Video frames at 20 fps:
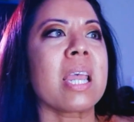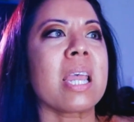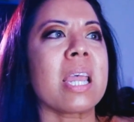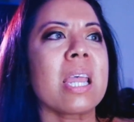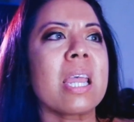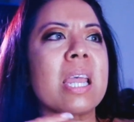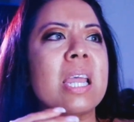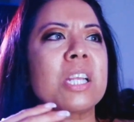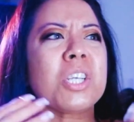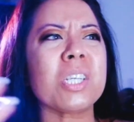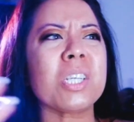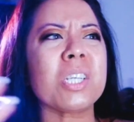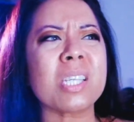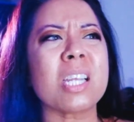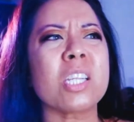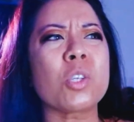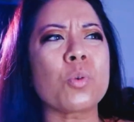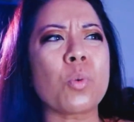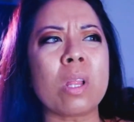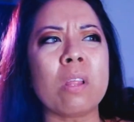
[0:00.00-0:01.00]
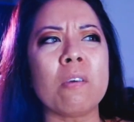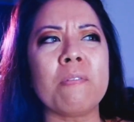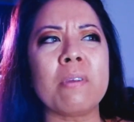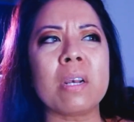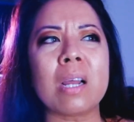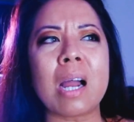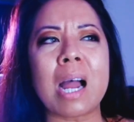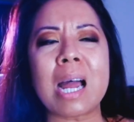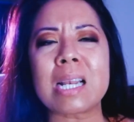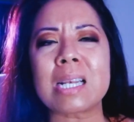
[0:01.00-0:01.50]
It just sends relevant
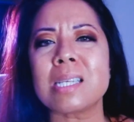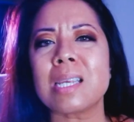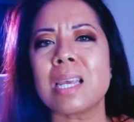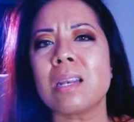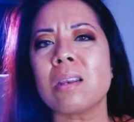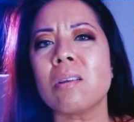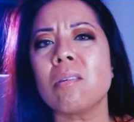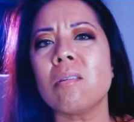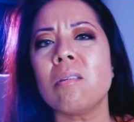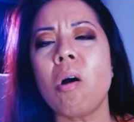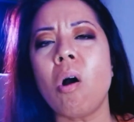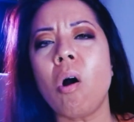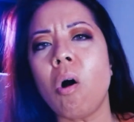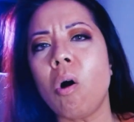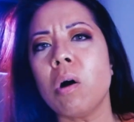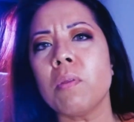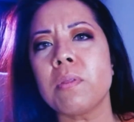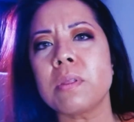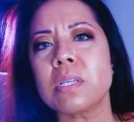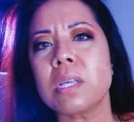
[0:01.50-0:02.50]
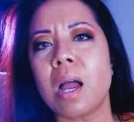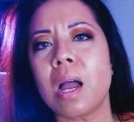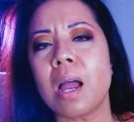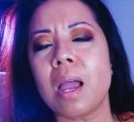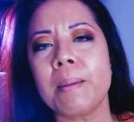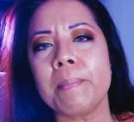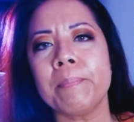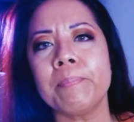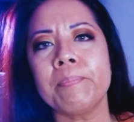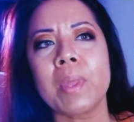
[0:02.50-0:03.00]
content all the
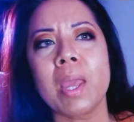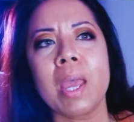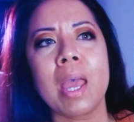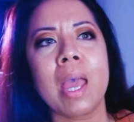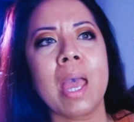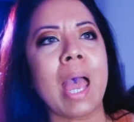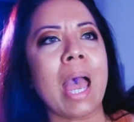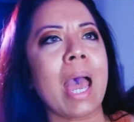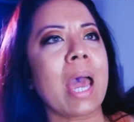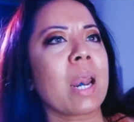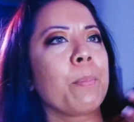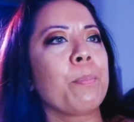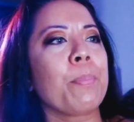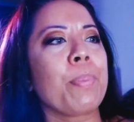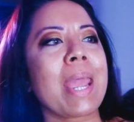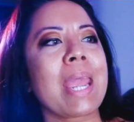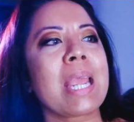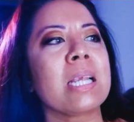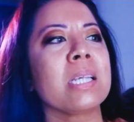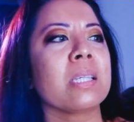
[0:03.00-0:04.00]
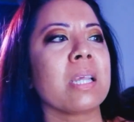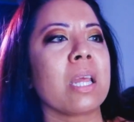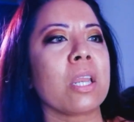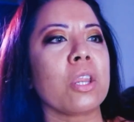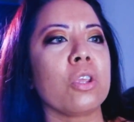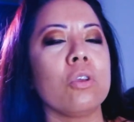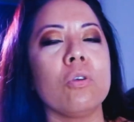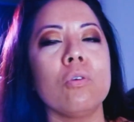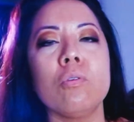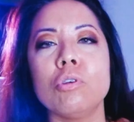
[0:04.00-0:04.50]
time at a pace that
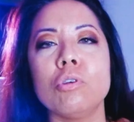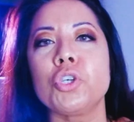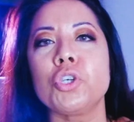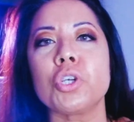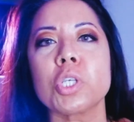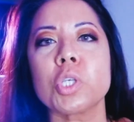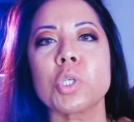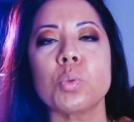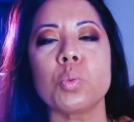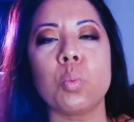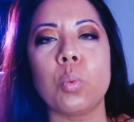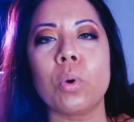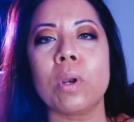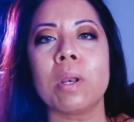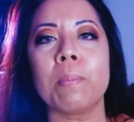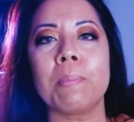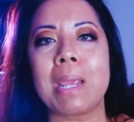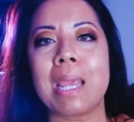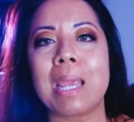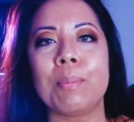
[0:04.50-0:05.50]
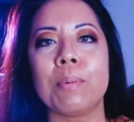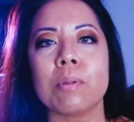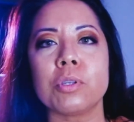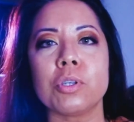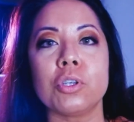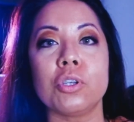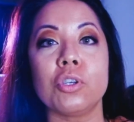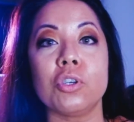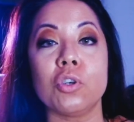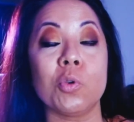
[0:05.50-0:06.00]
you just wouldn't be able to
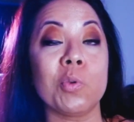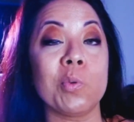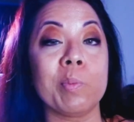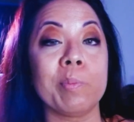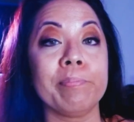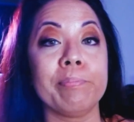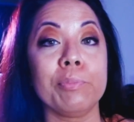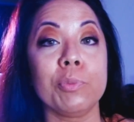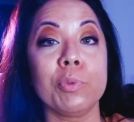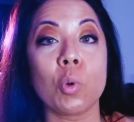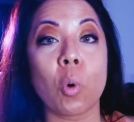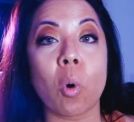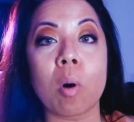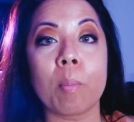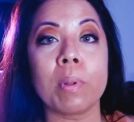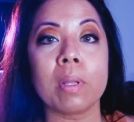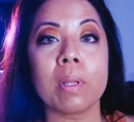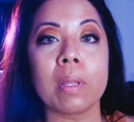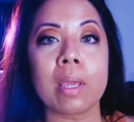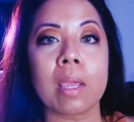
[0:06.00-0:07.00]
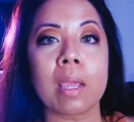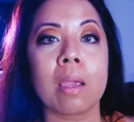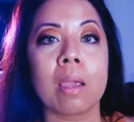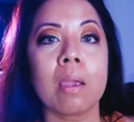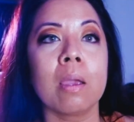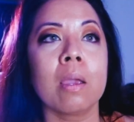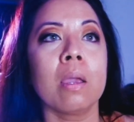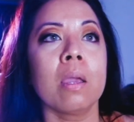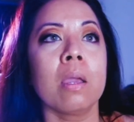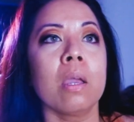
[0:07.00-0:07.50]
do normally.
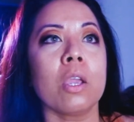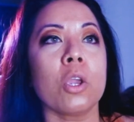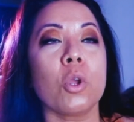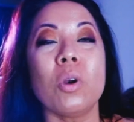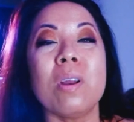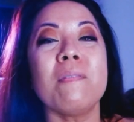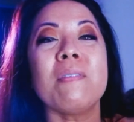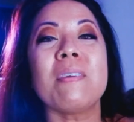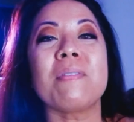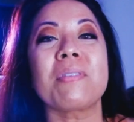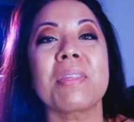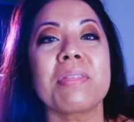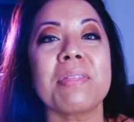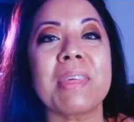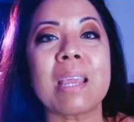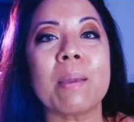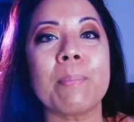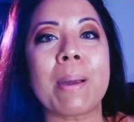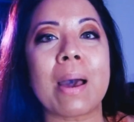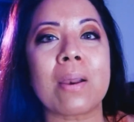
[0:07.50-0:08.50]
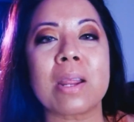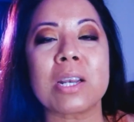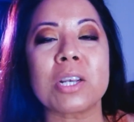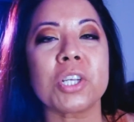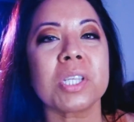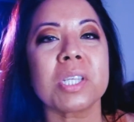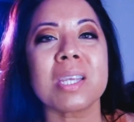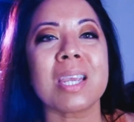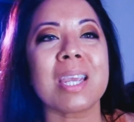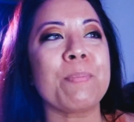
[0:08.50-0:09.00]
You don't even have to think about it. It
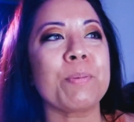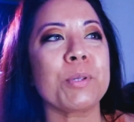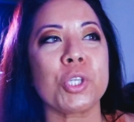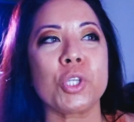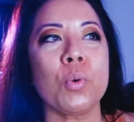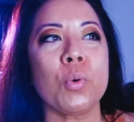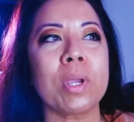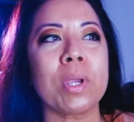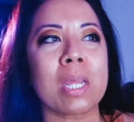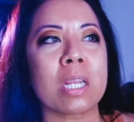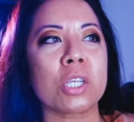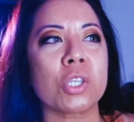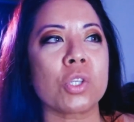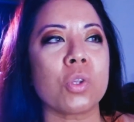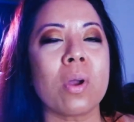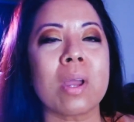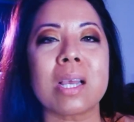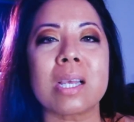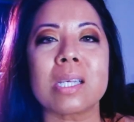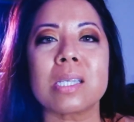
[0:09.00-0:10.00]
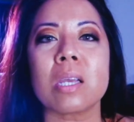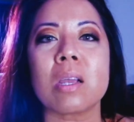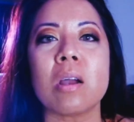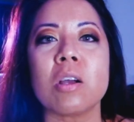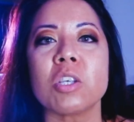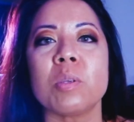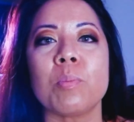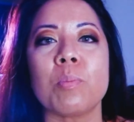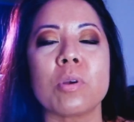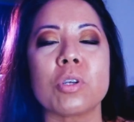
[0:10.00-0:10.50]
just keeps doing it as long as the
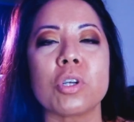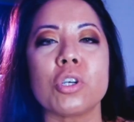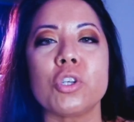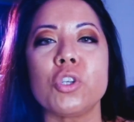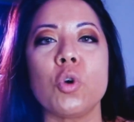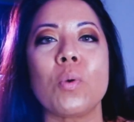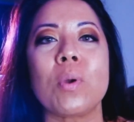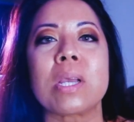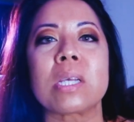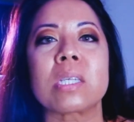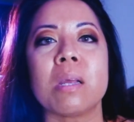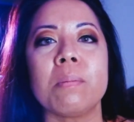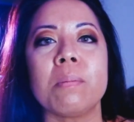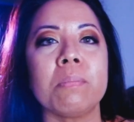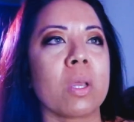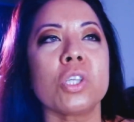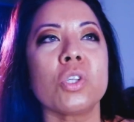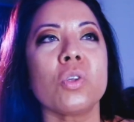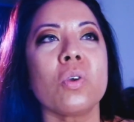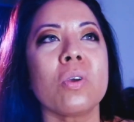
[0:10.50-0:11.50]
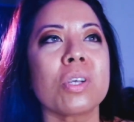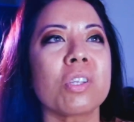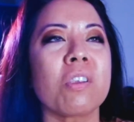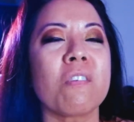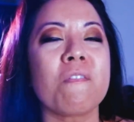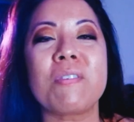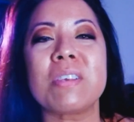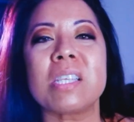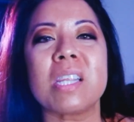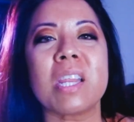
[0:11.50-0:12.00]
customers are doing something. As long as they're
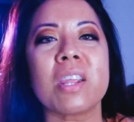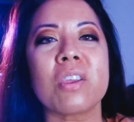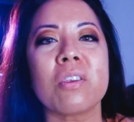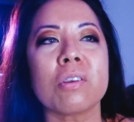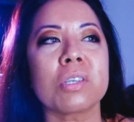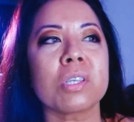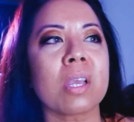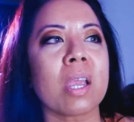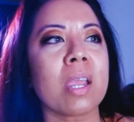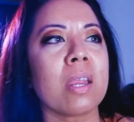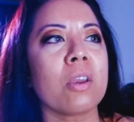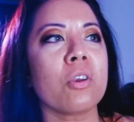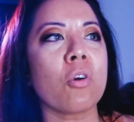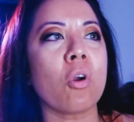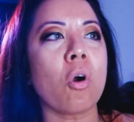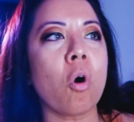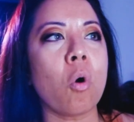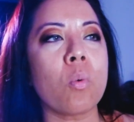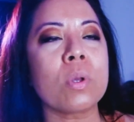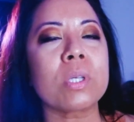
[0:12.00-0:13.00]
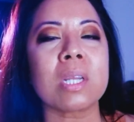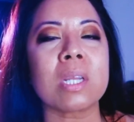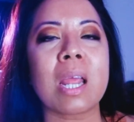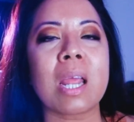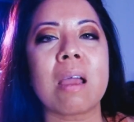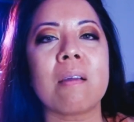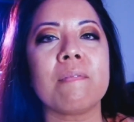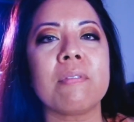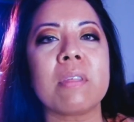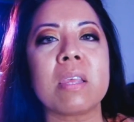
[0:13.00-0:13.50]
visiting your site, you're always going to
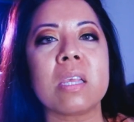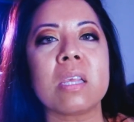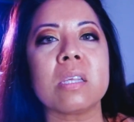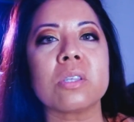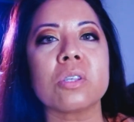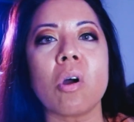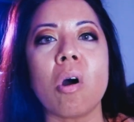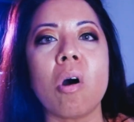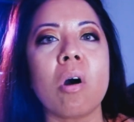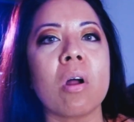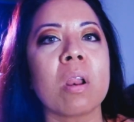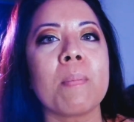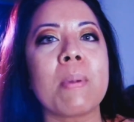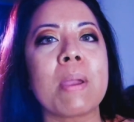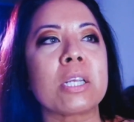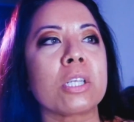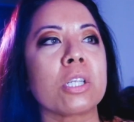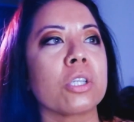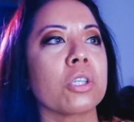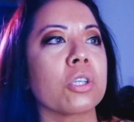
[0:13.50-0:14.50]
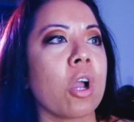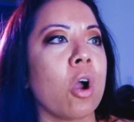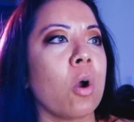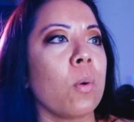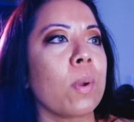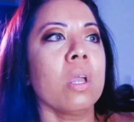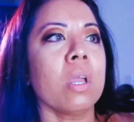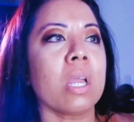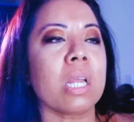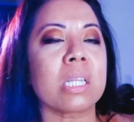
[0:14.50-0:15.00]
have these automations
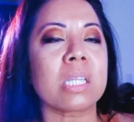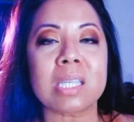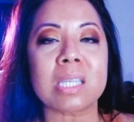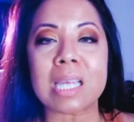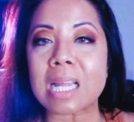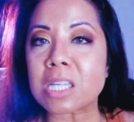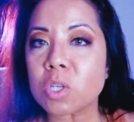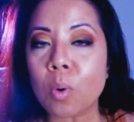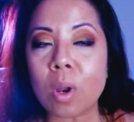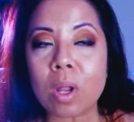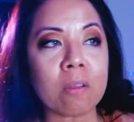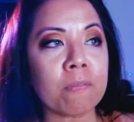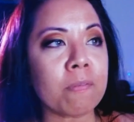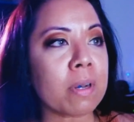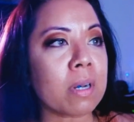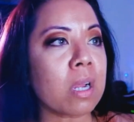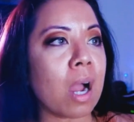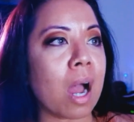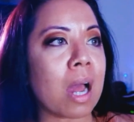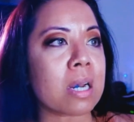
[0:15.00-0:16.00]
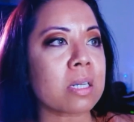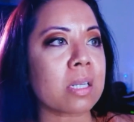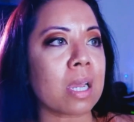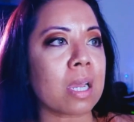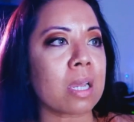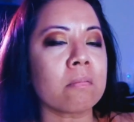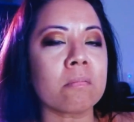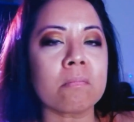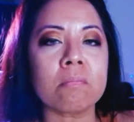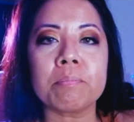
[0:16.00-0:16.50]
going. It sends the relevant content.